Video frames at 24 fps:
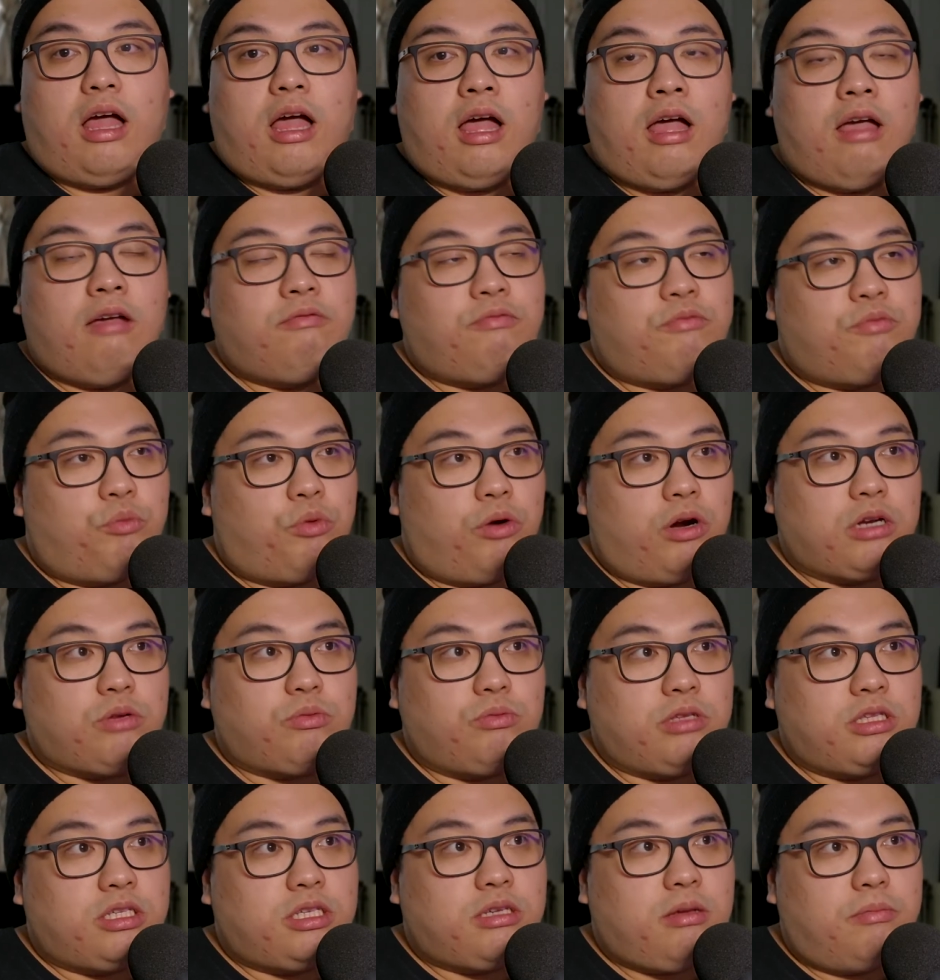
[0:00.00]
I've worked
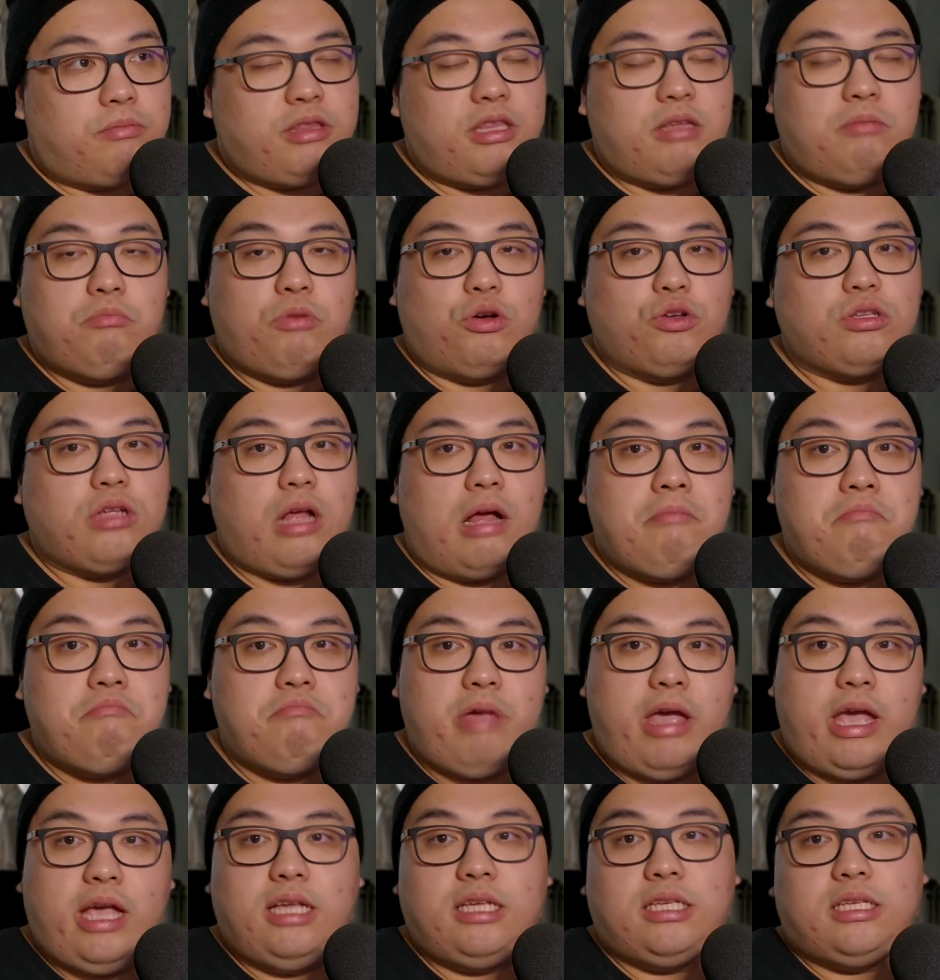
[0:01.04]
with some of the most
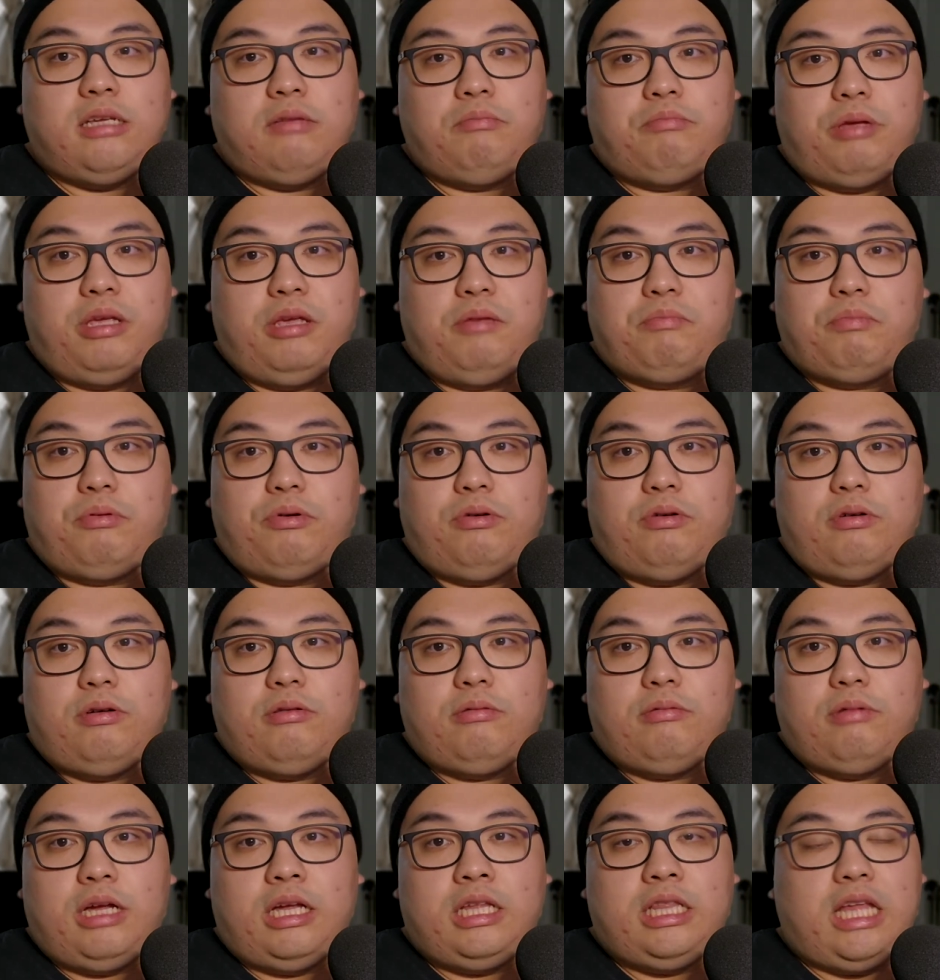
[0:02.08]
amazing people,
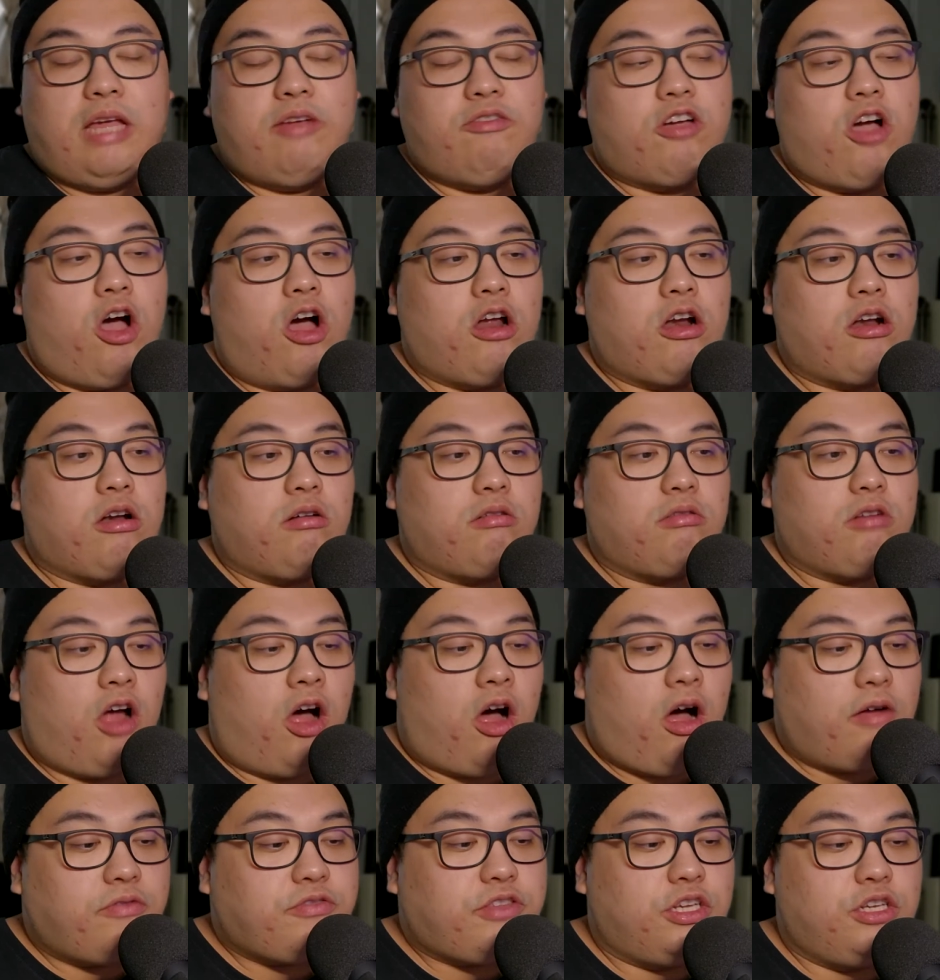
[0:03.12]
and they've gone
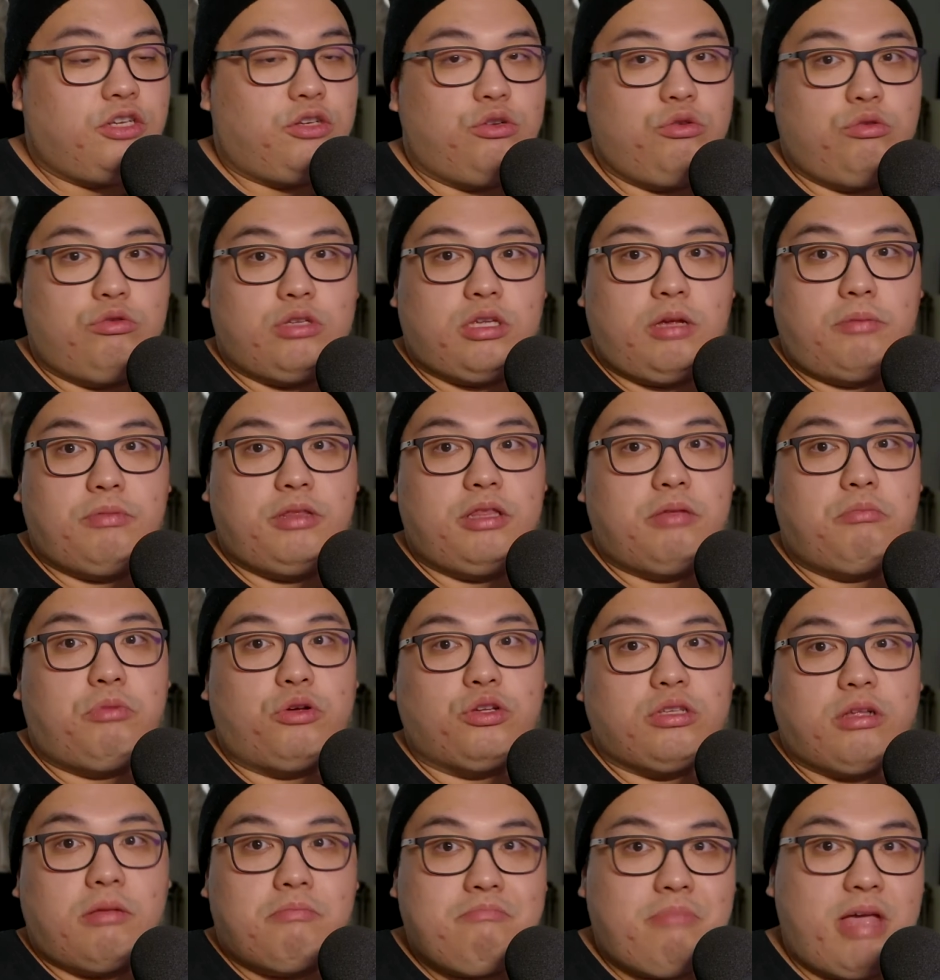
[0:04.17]
off to do some of the
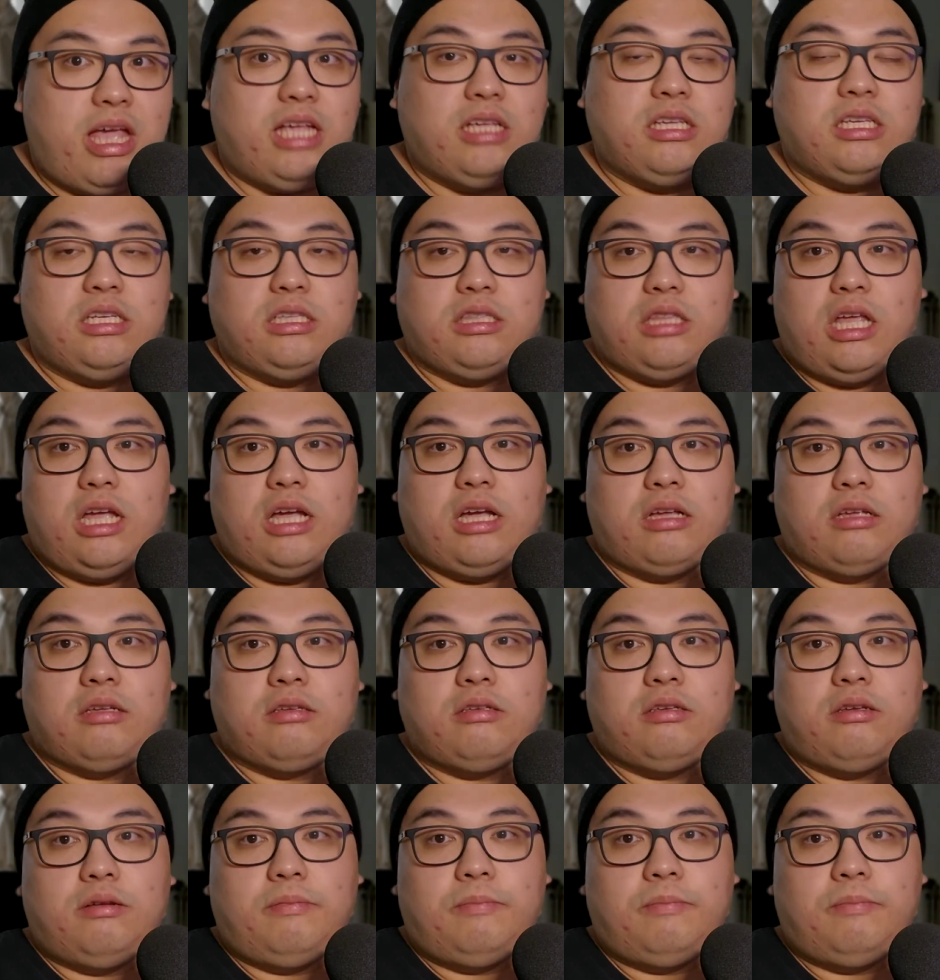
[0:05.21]
most amazing things.